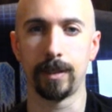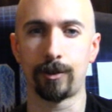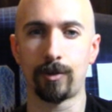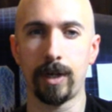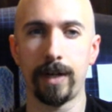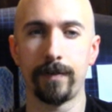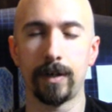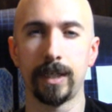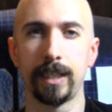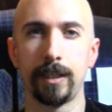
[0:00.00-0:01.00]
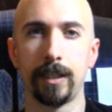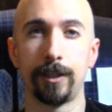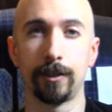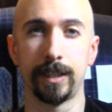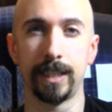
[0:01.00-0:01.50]
Try in
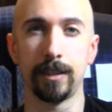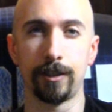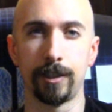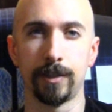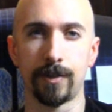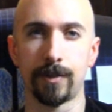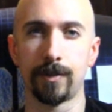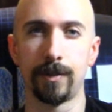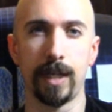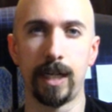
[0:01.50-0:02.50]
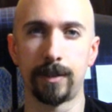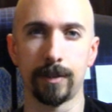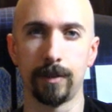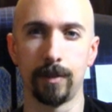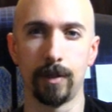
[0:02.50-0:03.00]
your diligence not to
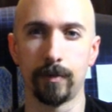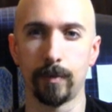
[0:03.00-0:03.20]
go over